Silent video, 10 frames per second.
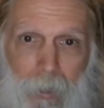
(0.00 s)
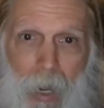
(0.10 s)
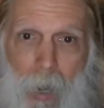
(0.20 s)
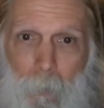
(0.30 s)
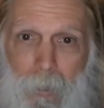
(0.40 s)
a
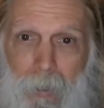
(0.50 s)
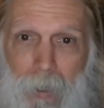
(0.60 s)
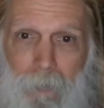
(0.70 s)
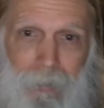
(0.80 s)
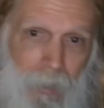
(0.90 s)
copy
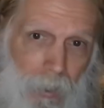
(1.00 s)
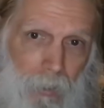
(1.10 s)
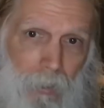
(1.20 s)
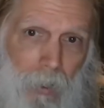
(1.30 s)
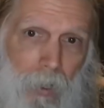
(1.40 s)
of a
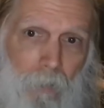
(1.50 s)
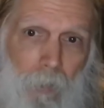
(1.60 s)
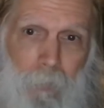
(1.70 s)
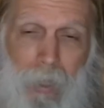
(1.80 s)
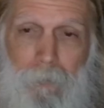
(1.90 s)
letter
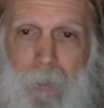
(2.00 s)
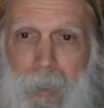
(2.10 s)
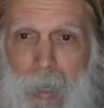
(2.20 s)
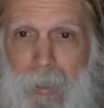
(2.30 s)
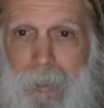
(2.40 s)
from the
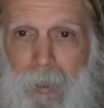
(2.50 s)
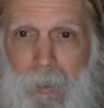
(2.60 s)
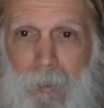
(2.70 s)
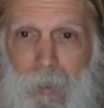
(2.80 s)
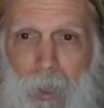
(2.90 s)
FDA
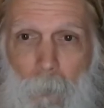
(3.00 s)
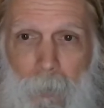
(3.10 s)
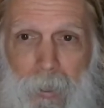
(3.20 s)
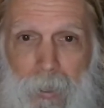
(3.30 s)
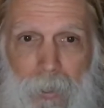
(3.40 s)
telling a
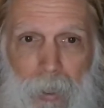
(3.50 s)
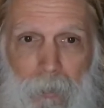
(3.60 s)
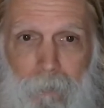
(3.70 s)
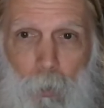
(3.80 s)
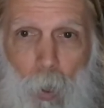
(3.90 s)
company
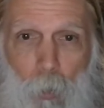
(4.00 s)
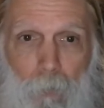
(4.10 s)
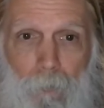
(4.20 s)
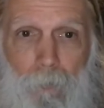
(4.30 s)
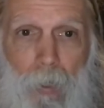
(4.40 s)
that,
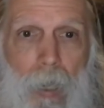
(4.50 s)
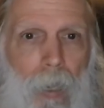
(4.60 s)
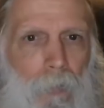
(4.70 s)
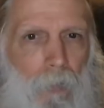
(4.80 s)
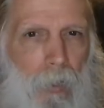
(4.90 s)
quote,
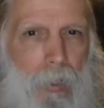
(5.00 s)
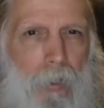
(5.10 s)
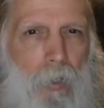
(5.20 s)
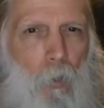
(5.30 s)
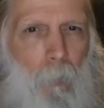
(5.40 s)
there
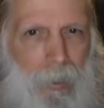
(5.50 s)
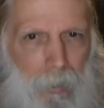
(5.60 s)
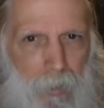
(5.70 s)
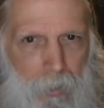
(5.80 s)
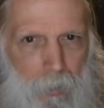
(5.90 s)
is no
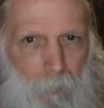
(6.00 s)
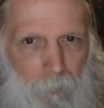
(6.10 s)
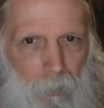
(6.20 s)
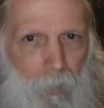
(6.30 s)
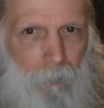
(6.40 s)
mechanism
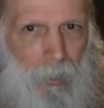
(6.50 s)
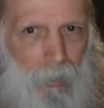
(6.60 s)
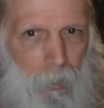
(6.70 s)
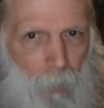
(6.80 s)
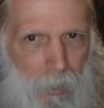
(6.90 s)
for
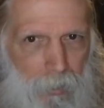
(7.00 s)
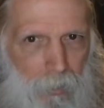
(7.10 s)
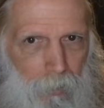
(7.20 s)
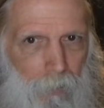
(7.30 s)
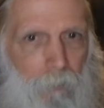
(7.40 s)

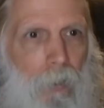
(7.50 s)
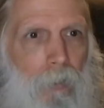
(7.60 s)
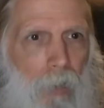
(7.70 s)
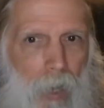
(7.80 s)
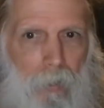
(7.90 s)
evaluation of
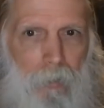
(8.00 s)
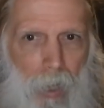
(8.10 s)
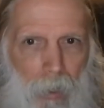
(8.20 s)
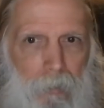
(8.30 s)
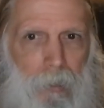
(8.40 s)
non
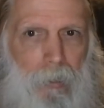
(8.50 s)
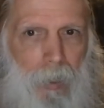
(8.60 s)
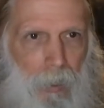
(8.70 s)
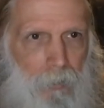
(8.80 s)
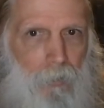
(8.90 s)
toxic
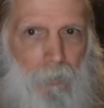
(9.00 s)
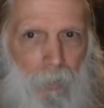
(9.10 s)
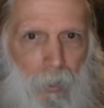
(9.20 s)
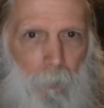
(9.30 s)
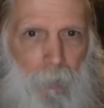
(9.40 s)
cancer
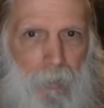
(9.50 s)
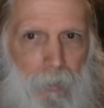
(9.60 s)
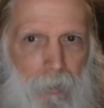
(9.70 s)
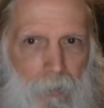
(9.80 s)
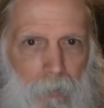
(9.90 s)

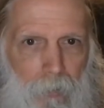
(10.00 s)
therapies.